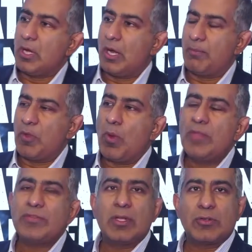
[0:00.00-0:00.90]
um, the
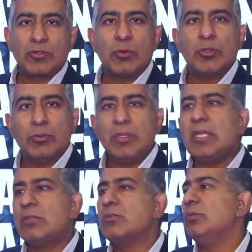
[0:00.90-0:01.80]
ones that are so
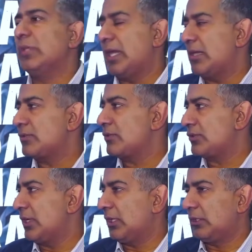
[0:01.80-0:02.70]
unique to the cancer
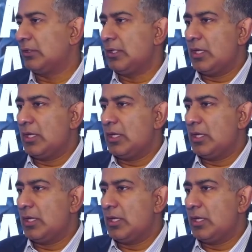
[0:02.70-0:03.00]
cell,